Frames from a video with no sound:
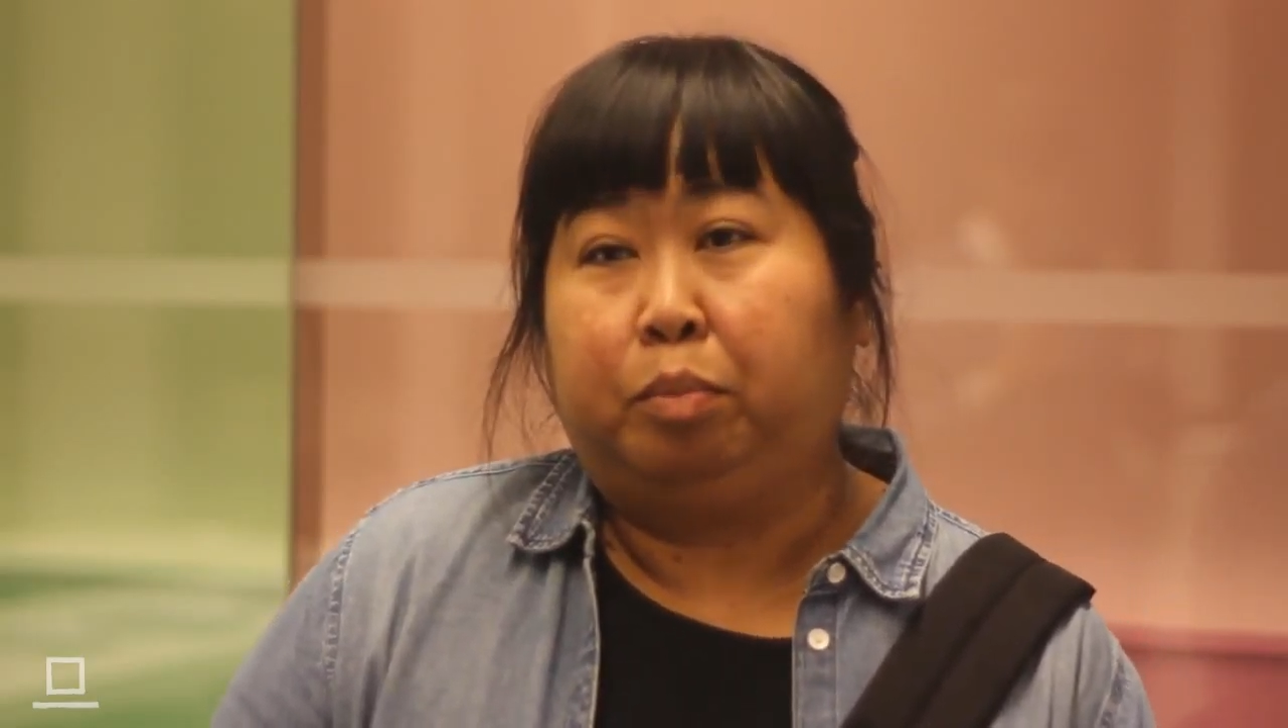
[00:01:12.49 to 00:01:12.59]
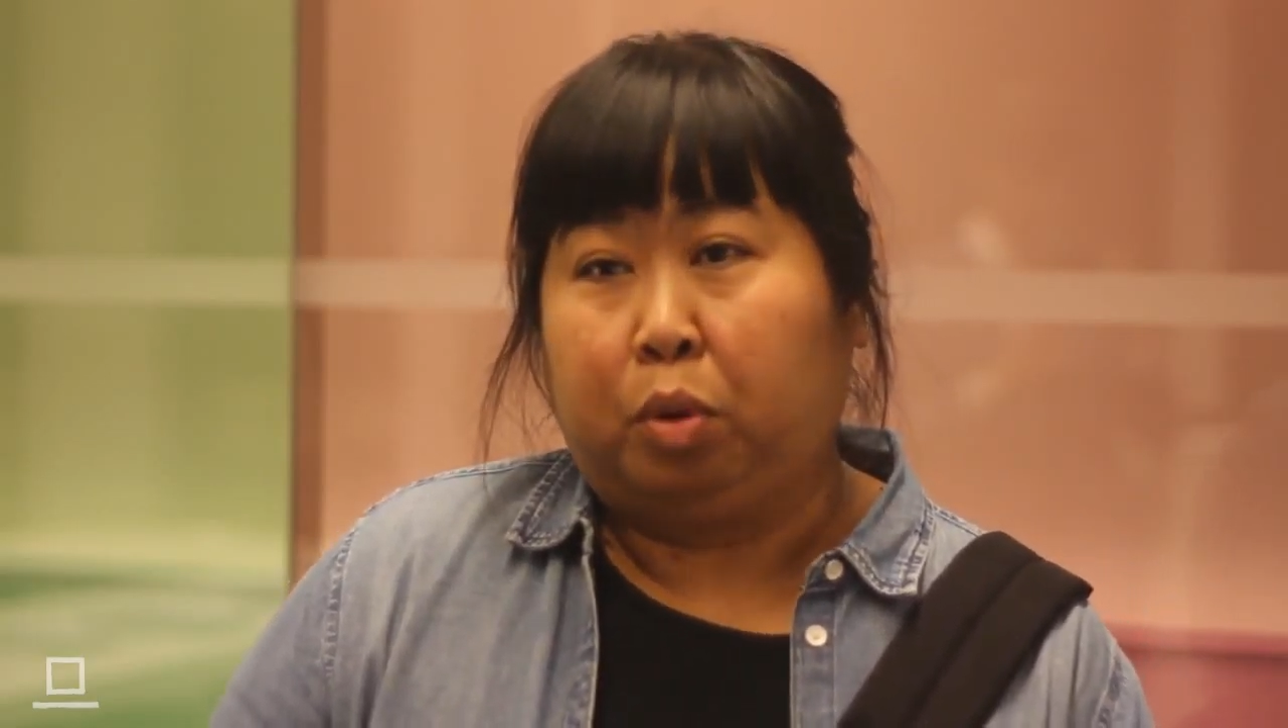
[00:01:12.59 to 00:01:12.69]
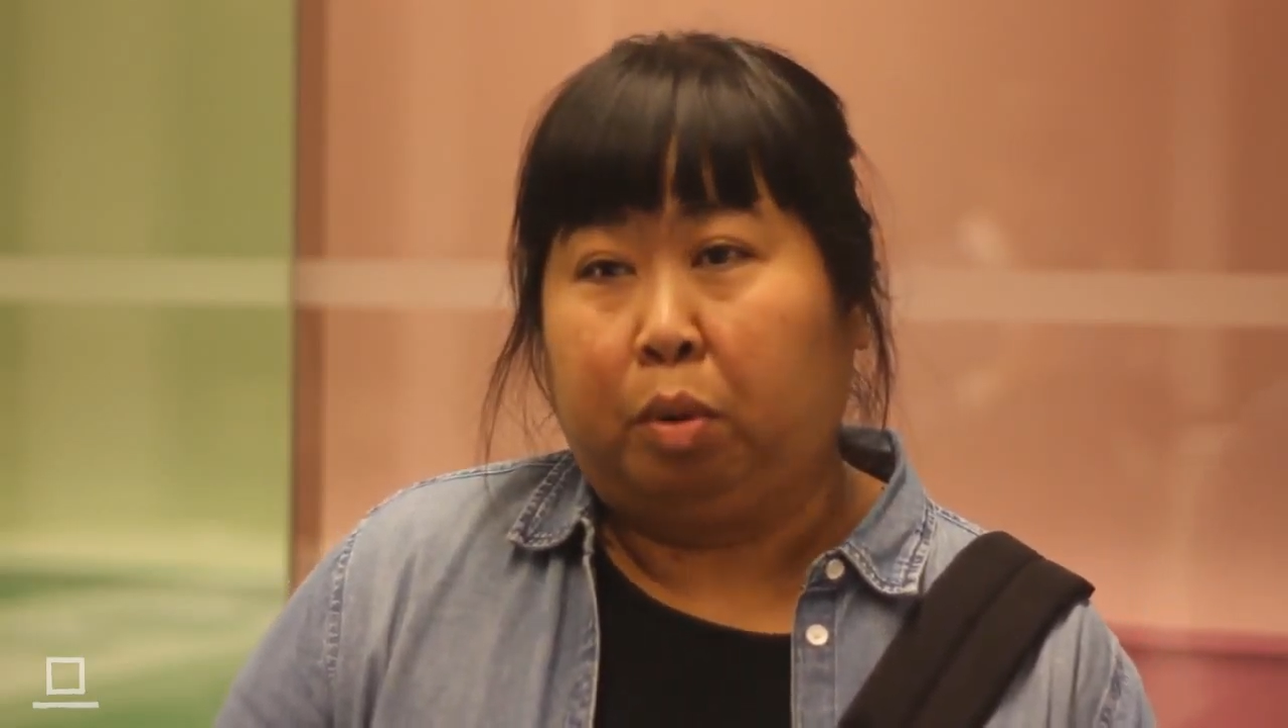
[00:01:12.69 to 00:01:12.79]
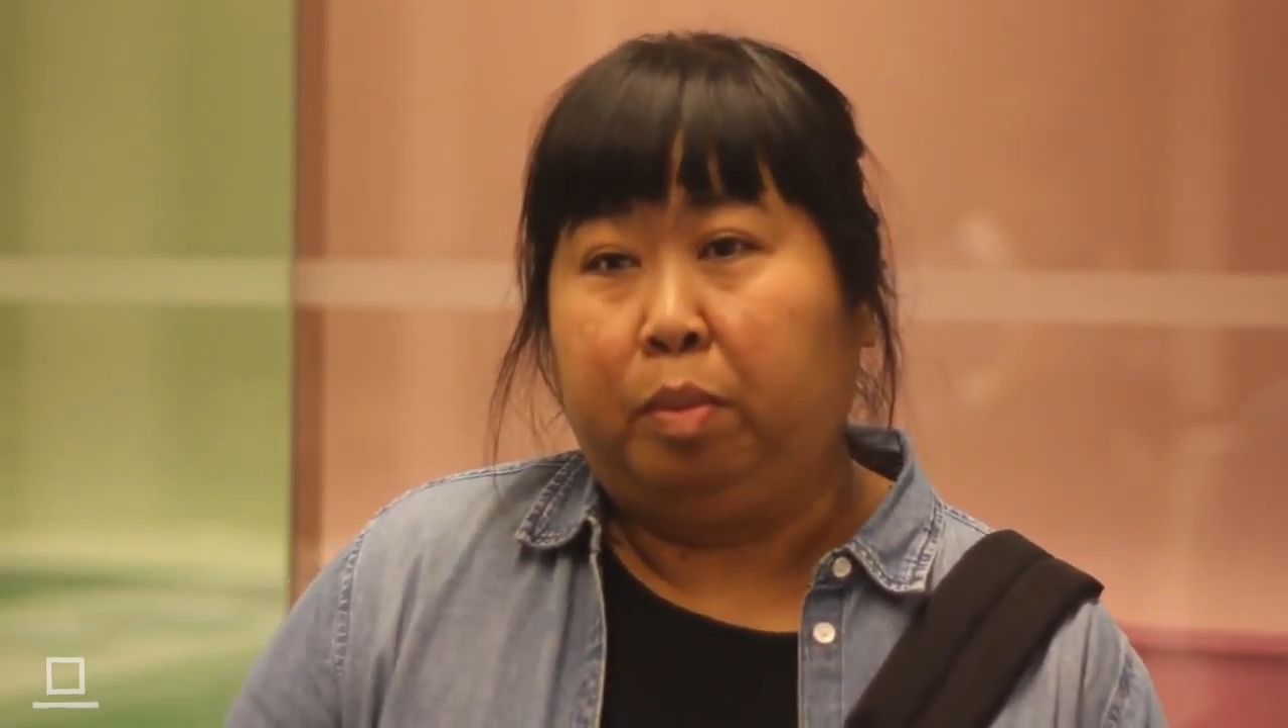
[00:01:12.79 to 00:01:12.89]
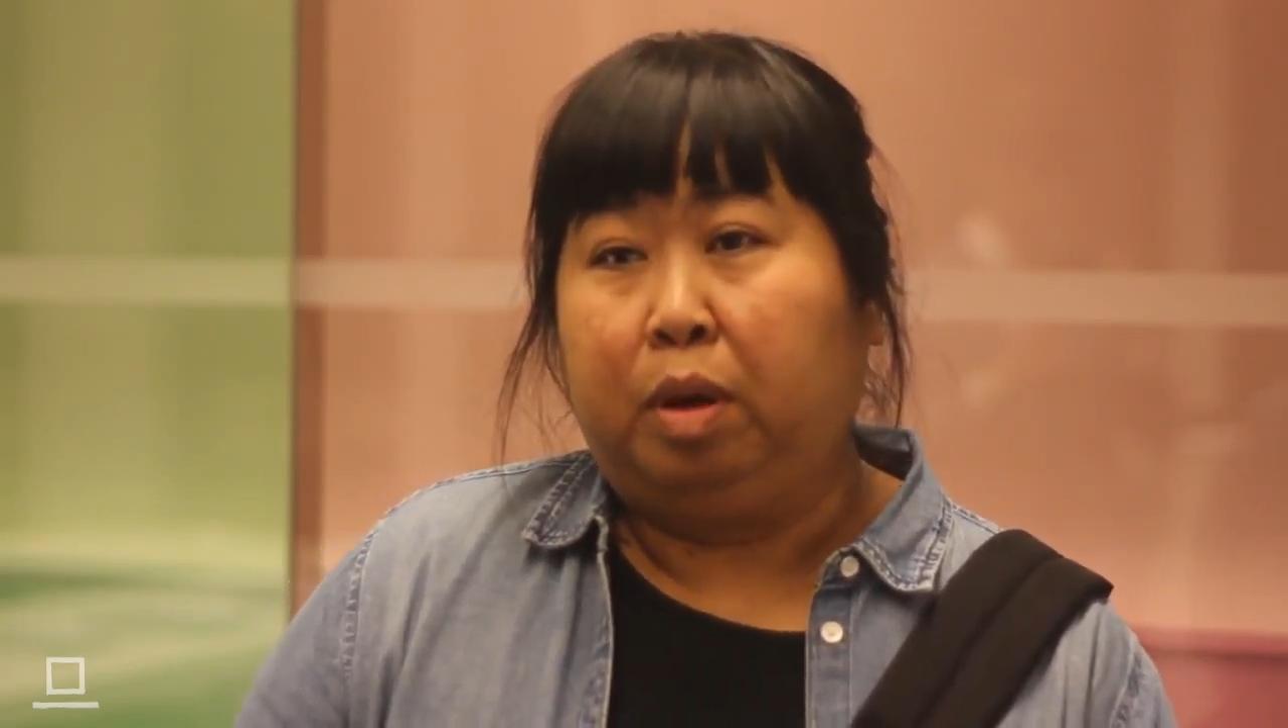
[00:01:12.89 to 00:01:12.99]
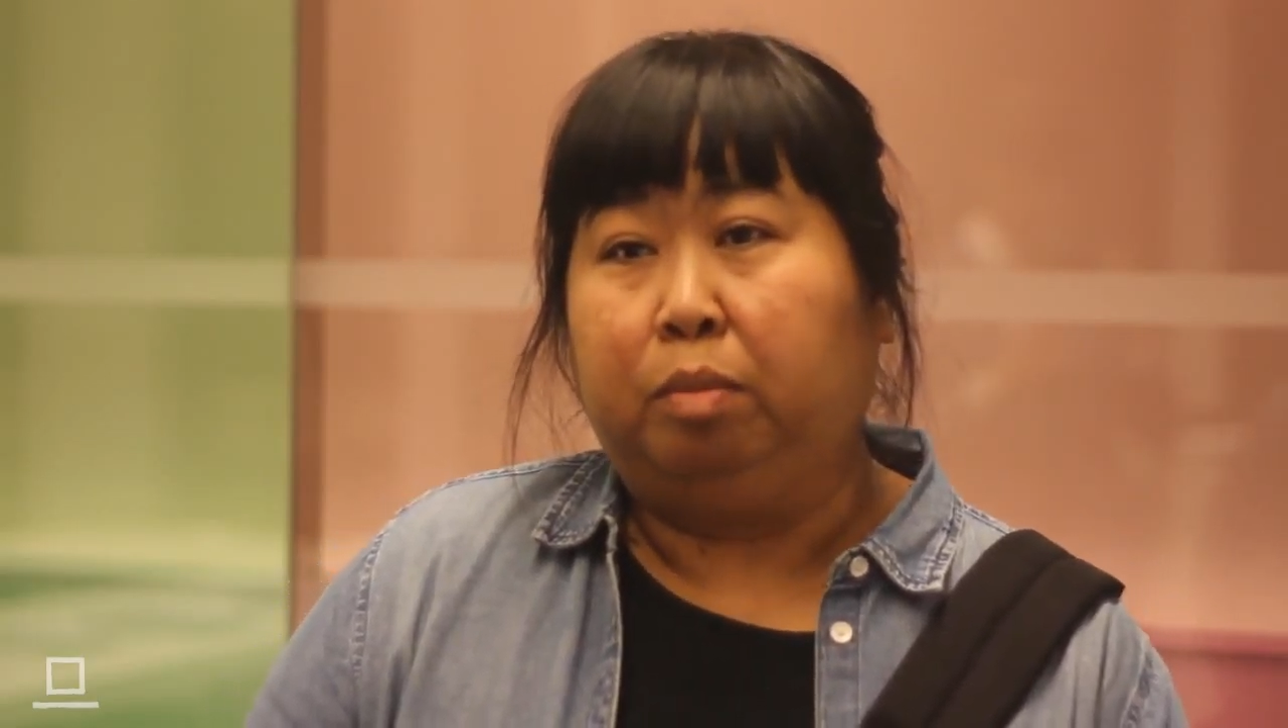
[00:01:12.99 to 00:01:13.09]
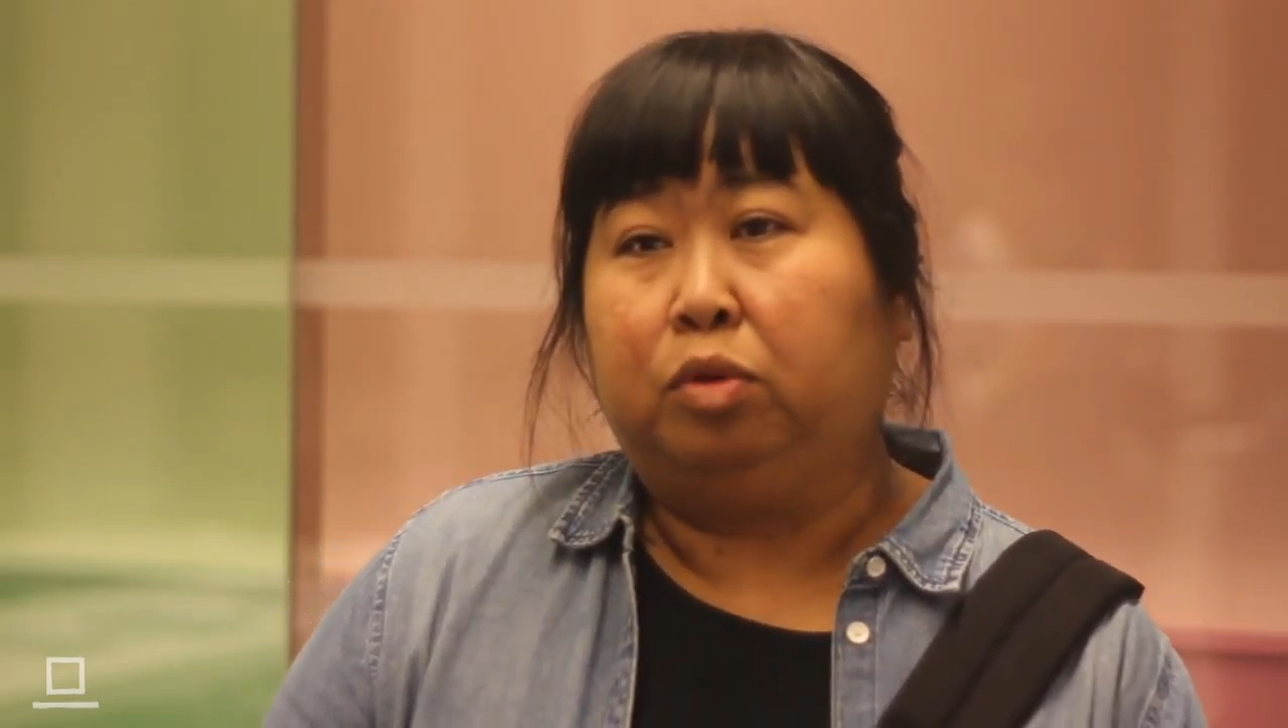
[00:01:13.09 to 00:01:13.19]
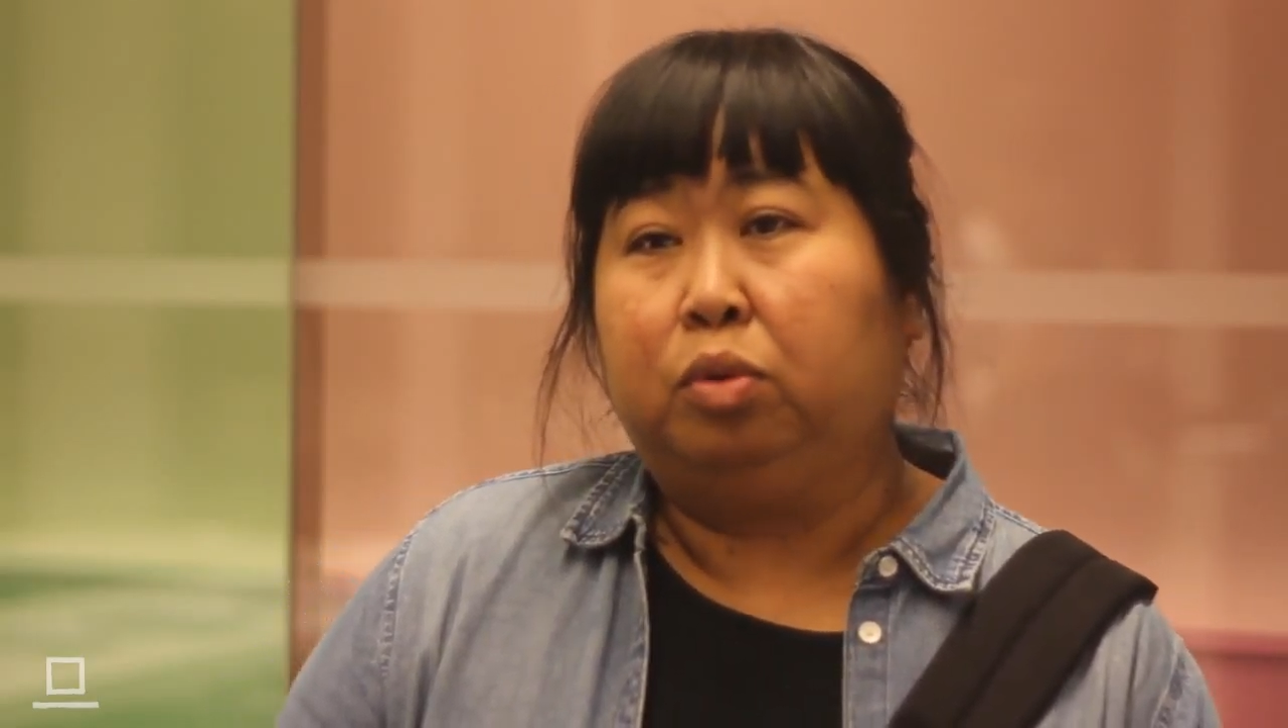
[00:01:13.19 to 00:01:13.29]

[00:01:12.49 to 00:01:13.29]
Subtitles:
problem